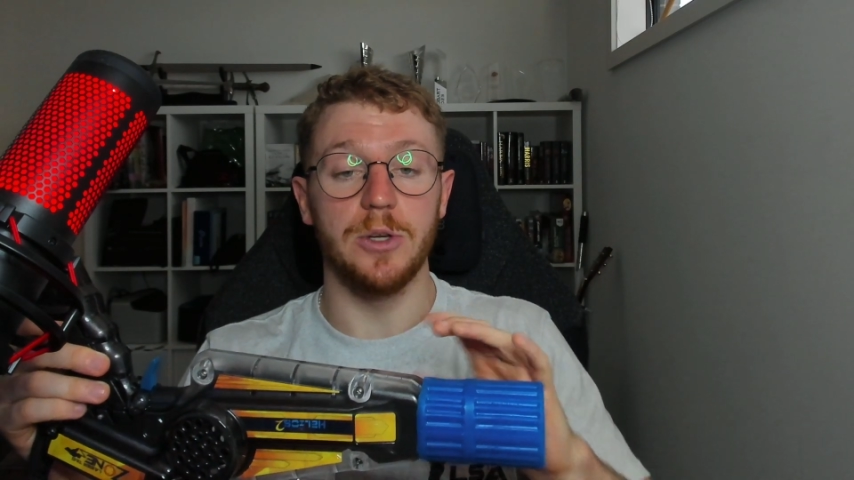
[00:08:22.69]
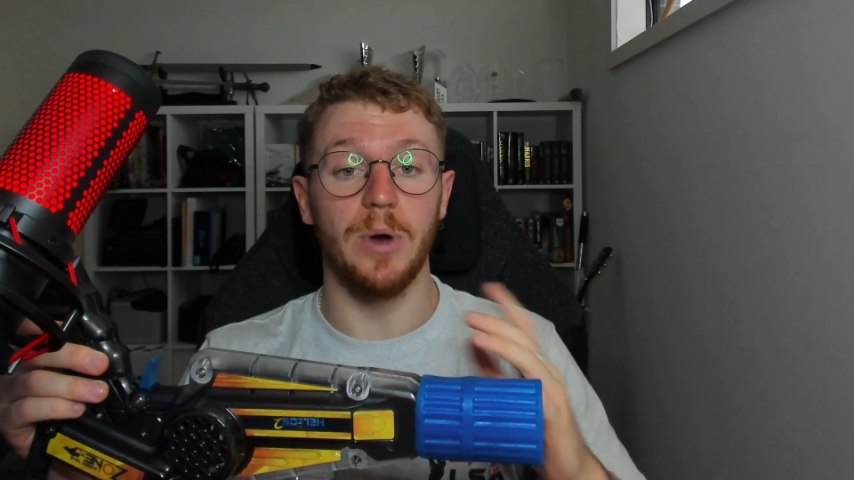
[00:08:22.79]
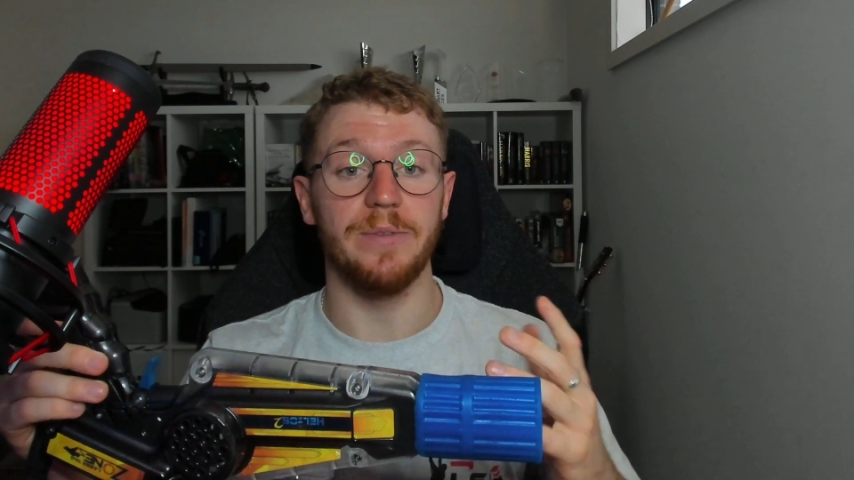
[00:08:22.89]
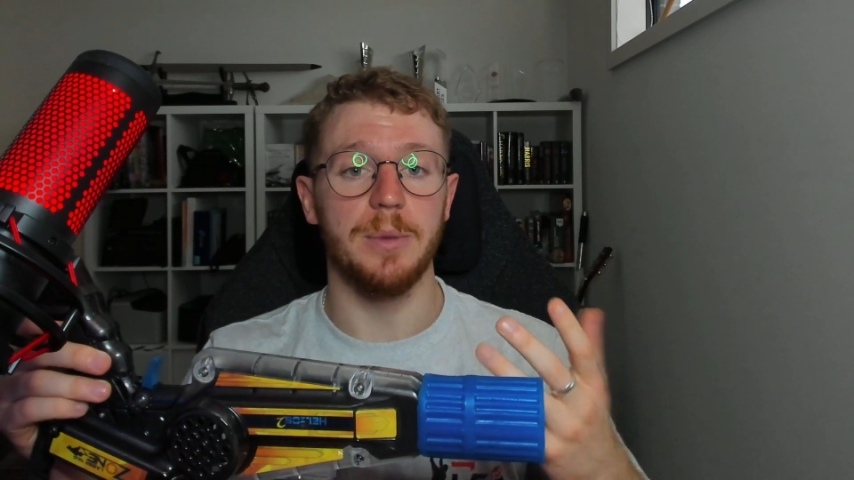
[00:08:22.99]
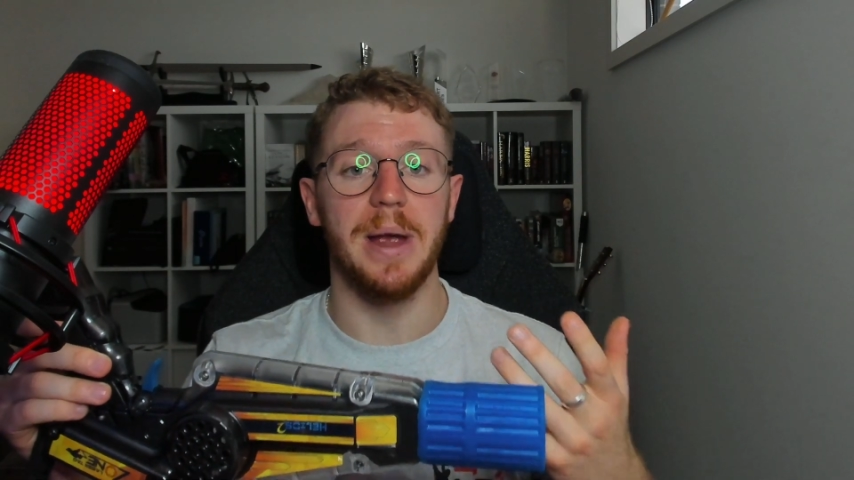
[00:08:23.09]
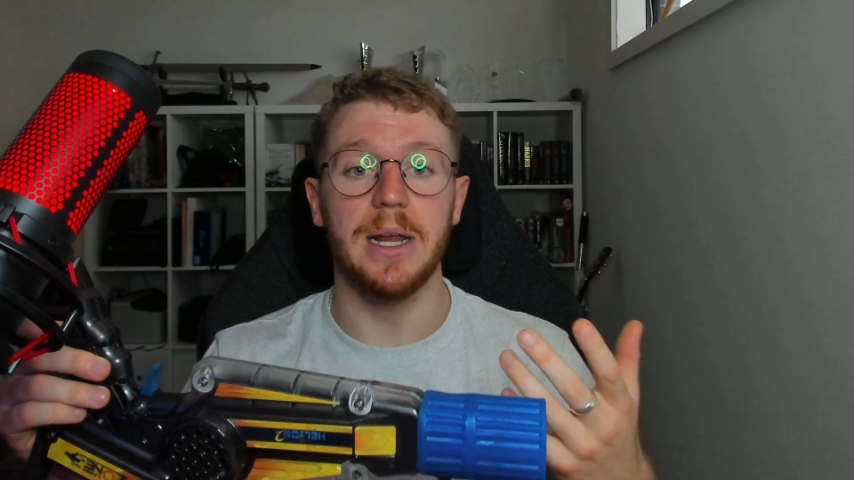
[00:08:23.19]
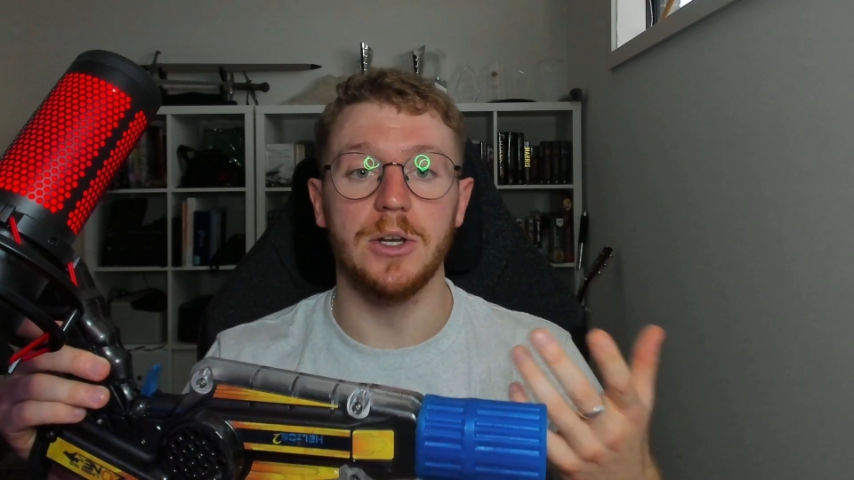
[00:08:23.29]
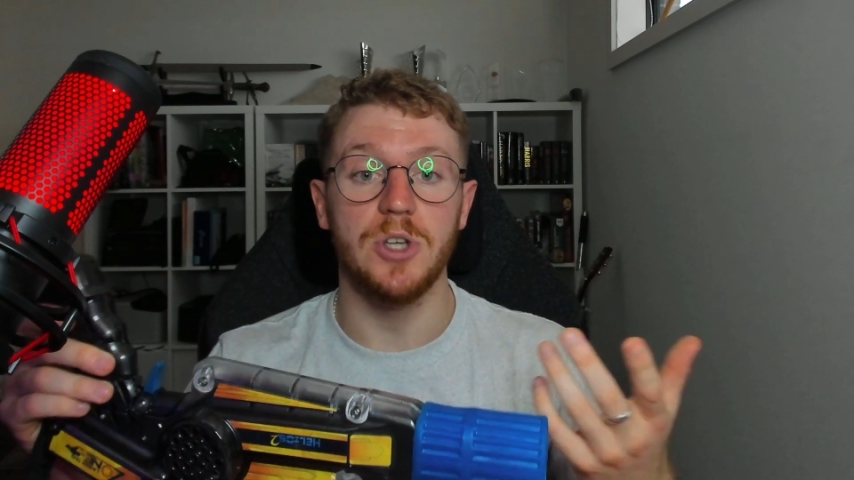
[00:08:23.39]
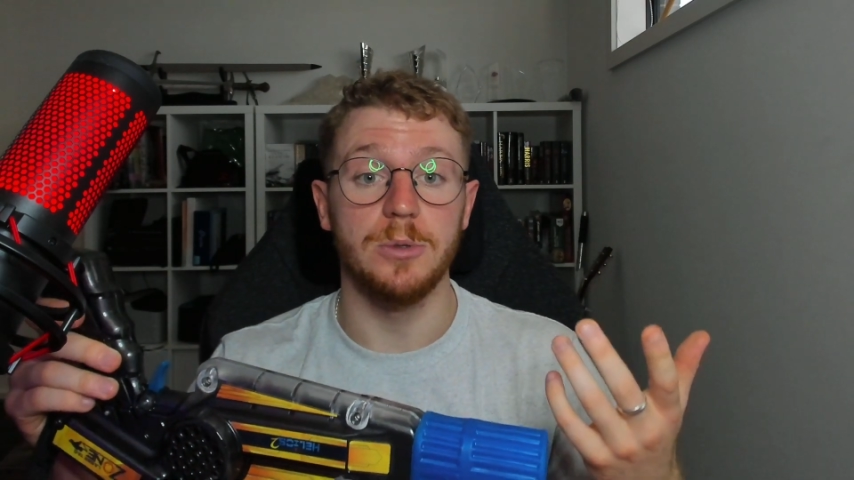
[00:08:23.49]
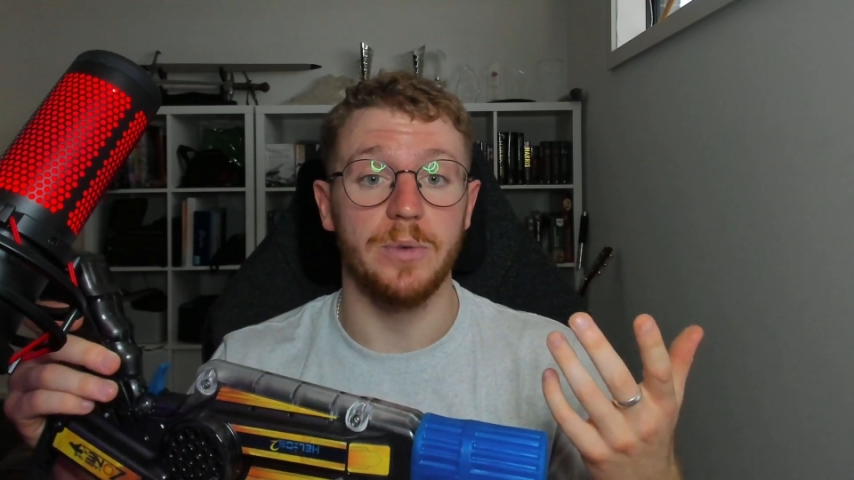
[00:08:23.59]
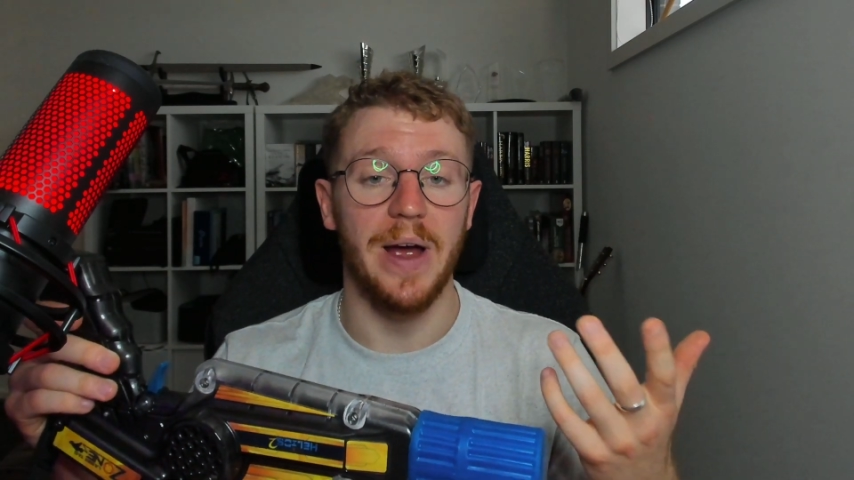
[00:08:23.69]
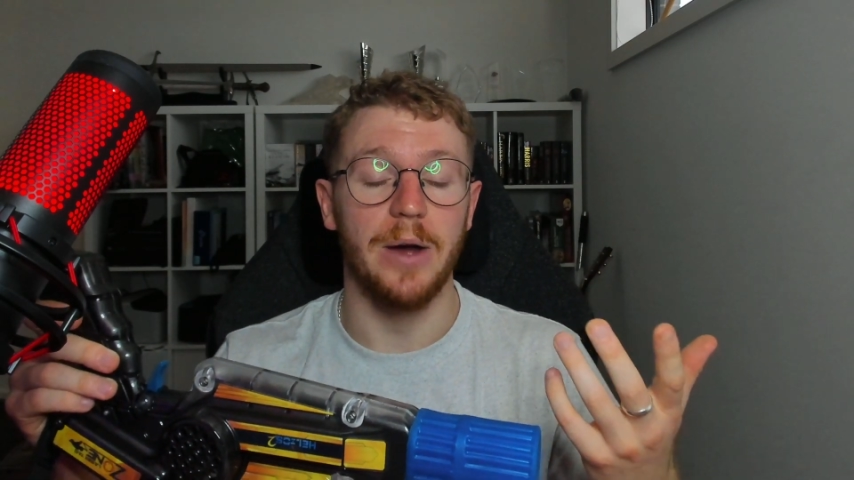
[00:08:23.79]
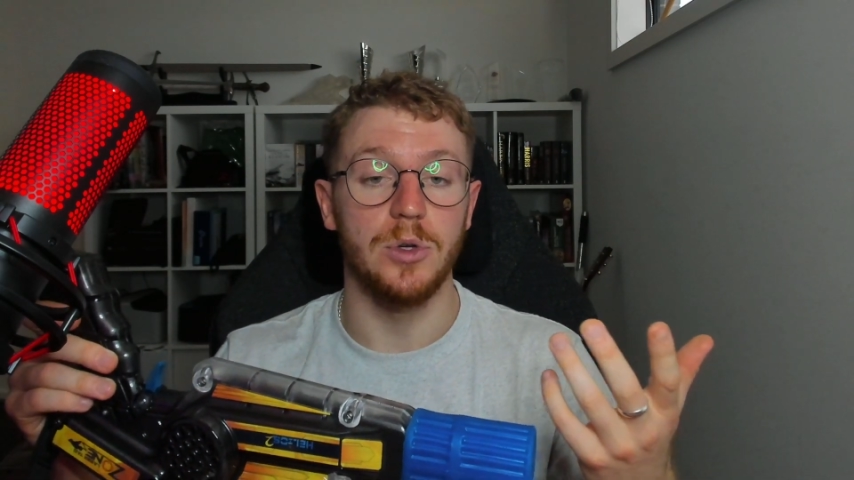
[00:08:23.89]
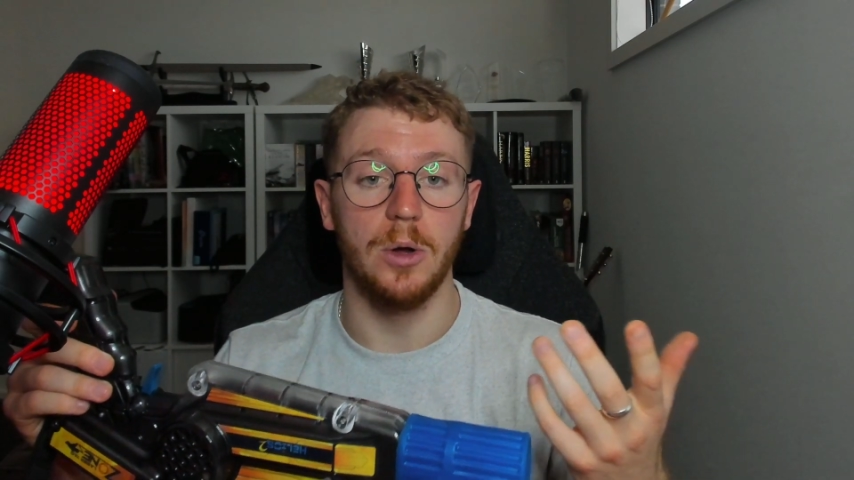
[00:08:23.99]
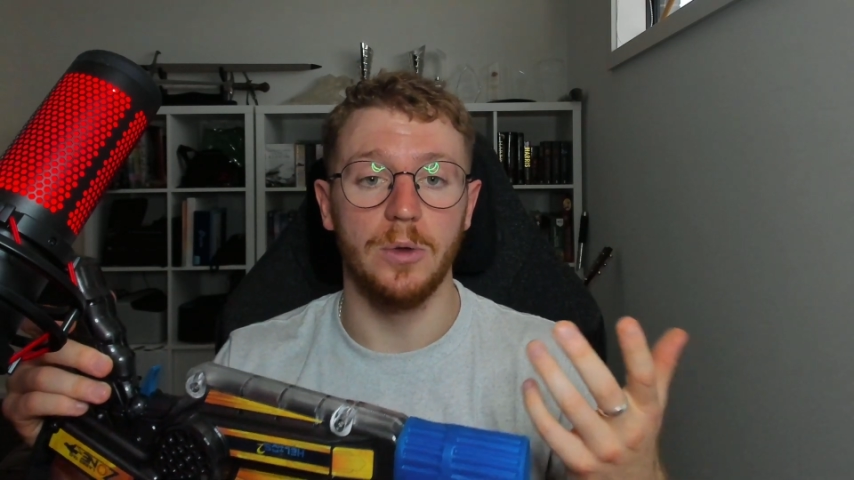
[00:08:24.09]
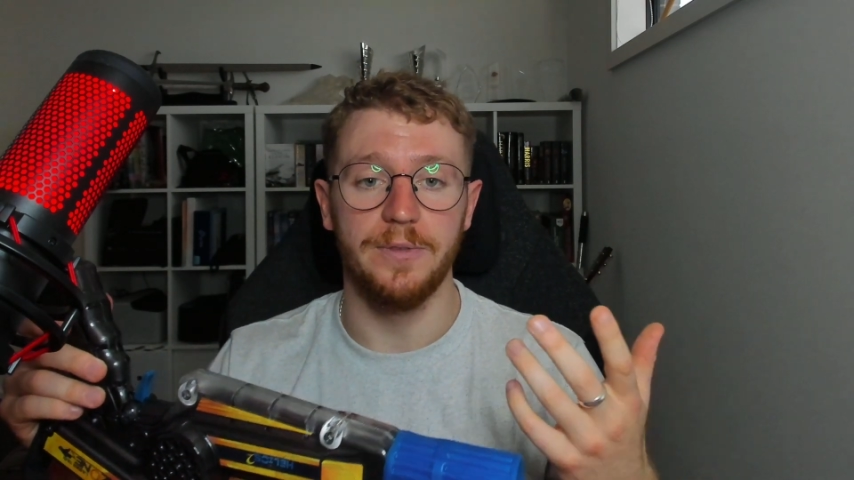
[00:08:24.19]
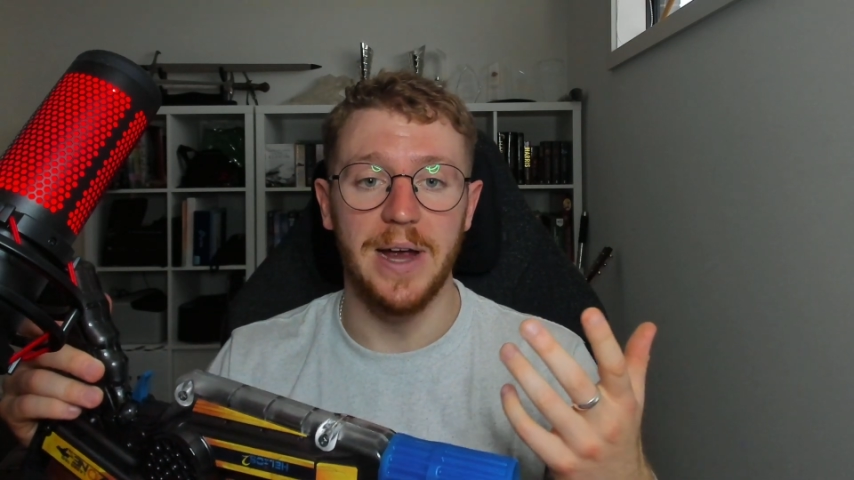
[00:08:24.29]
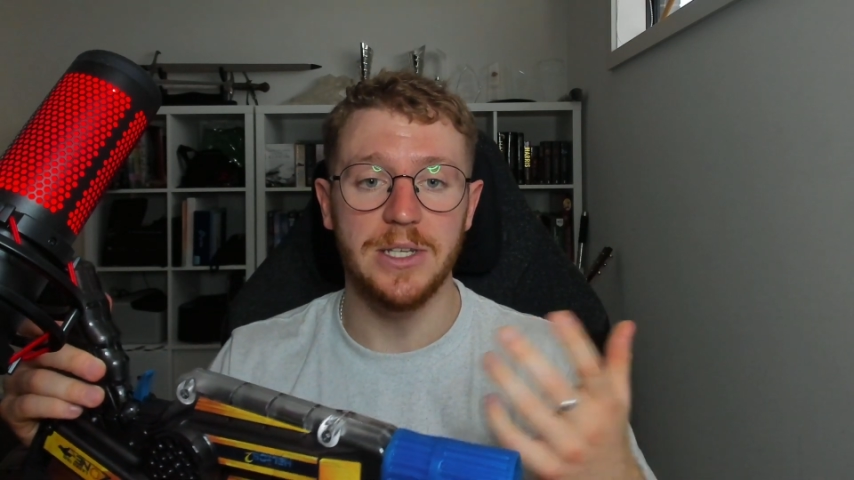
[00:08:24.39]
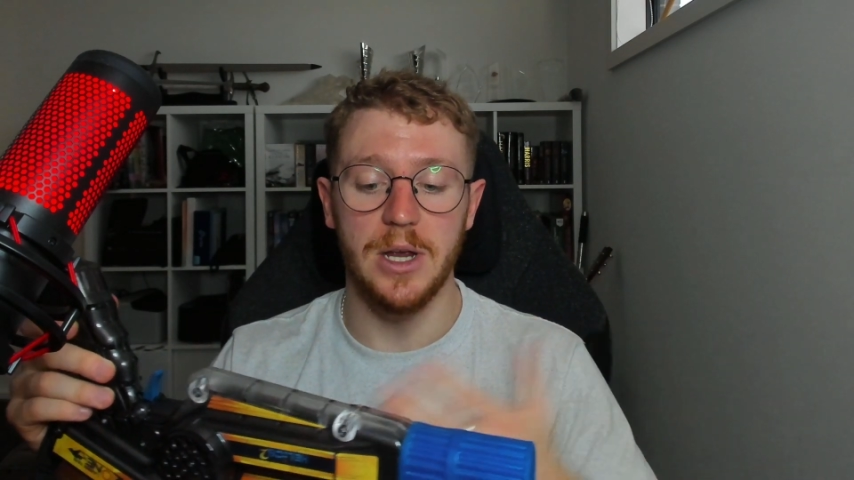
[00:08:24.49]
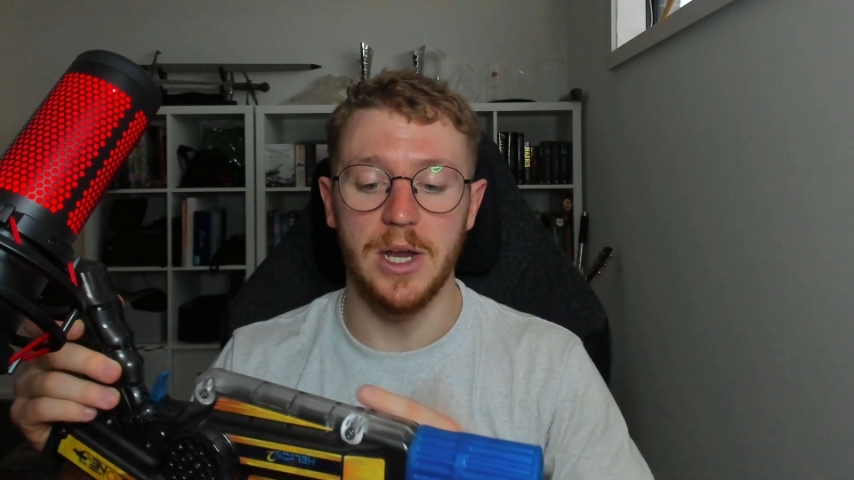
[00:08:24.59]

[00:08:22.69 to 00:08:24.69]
you'll have to make in terms of how you hold the Phasor